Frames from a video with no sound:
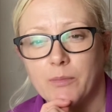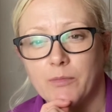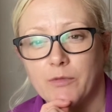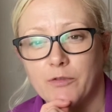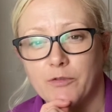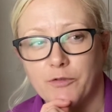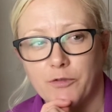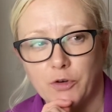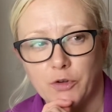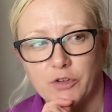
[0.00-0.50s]

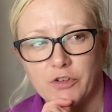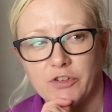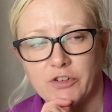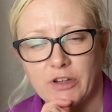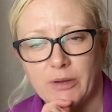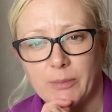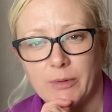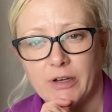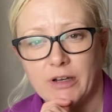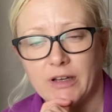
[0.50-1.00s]
for the
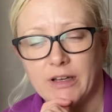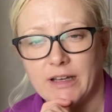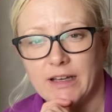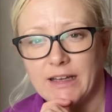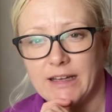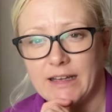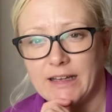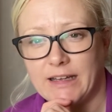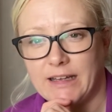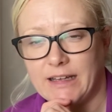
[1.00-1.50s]
summer,
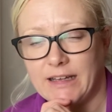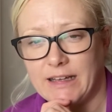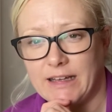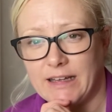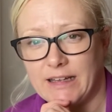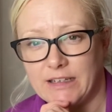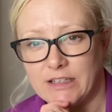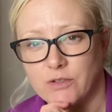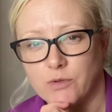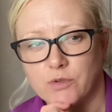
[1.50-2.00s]

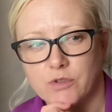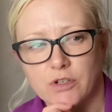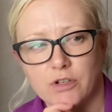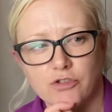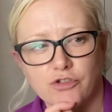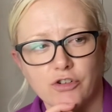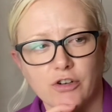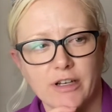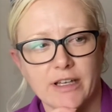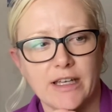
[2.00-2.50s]
and also
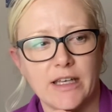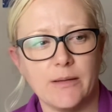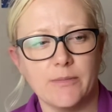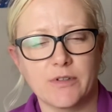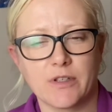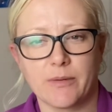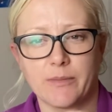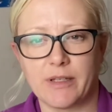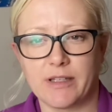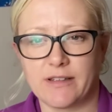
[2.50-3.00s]
try and keep
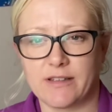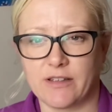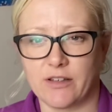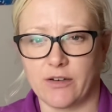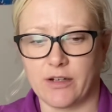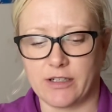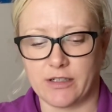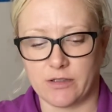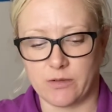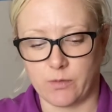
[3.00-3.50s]
some
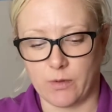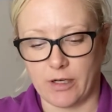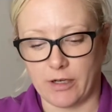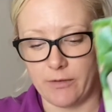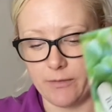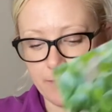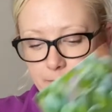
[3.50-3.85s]
inside as well.